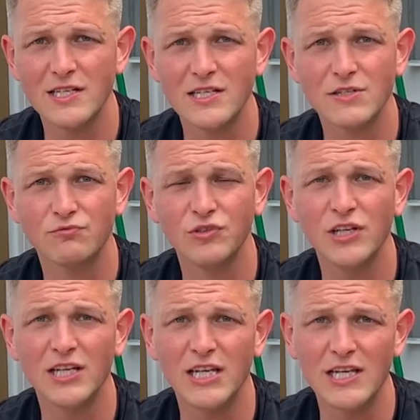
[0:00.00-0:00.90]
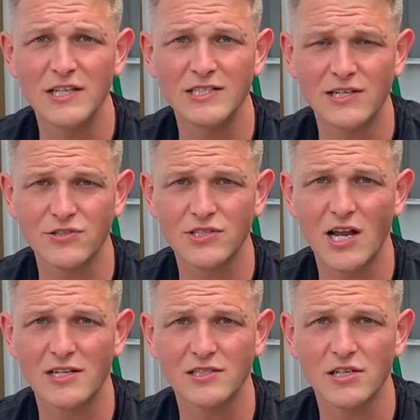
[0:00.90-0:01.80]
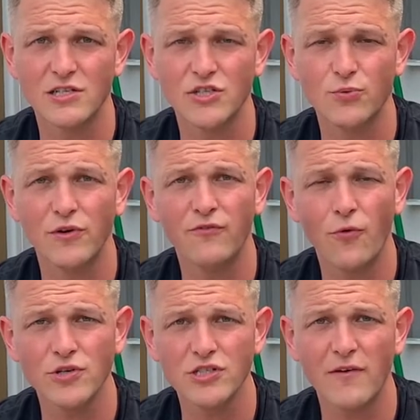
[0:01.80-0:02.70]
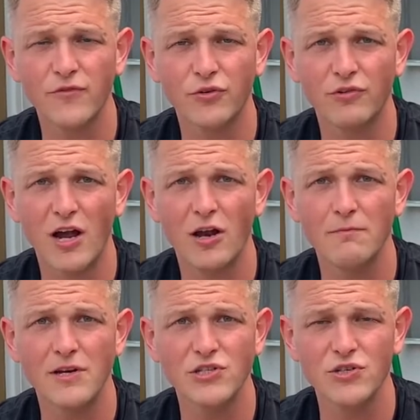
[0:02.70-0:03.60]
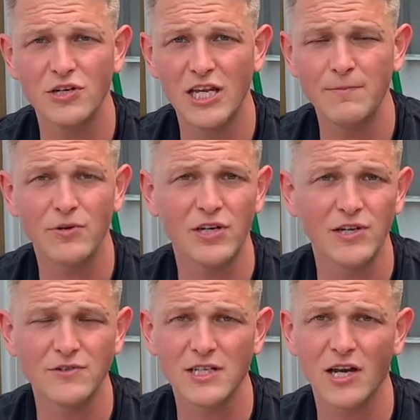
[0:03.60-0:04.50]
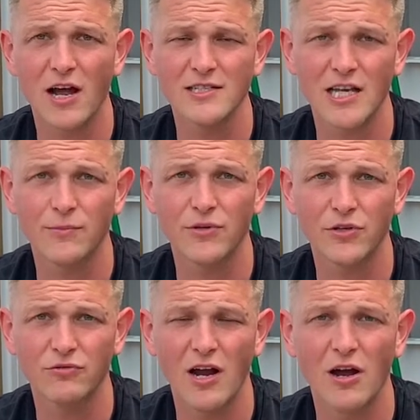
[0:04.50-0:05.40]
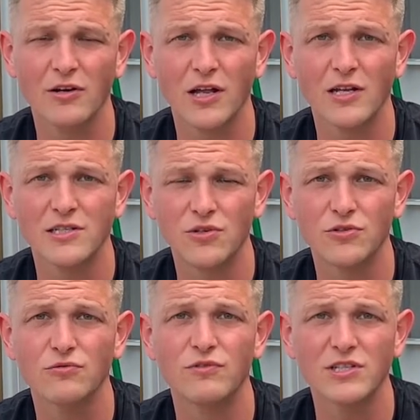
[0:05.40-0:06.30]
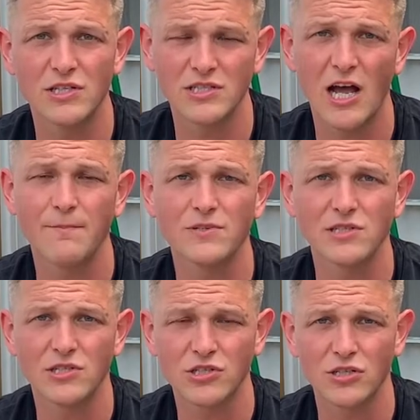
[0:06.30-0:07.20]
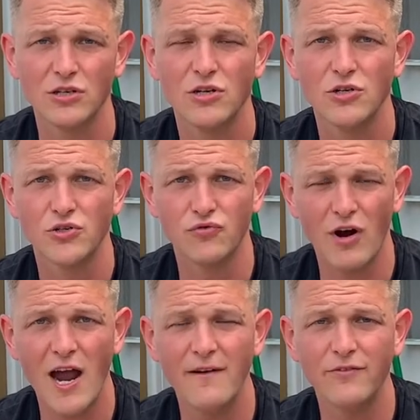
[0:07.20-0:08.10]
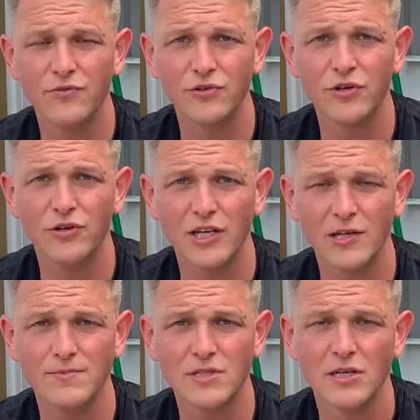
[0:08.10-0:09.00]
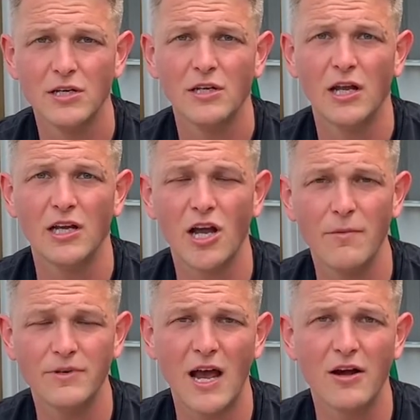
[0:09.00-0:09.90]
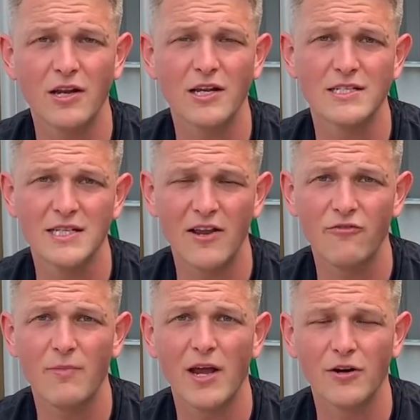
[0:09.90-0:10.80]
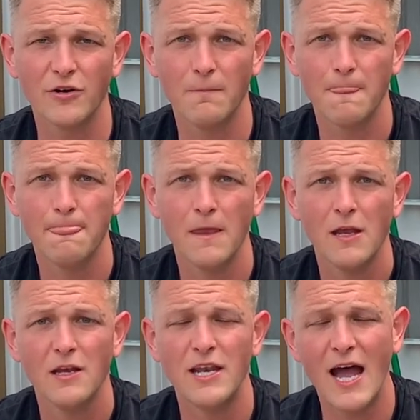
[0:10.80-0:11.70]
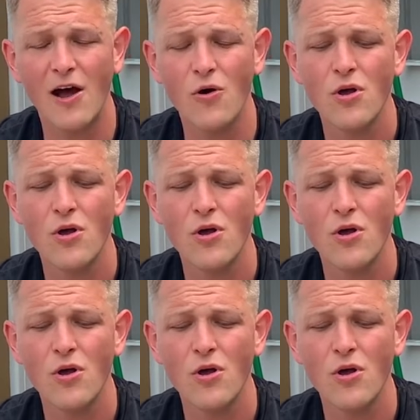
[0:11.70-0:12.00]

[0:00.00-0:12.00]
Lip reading: is really key in these exercises. So when you force off the ground, make sure you keep your heels in contact with the ground until you reach the top position. Drive through your hips and come down in a safe manner. Now,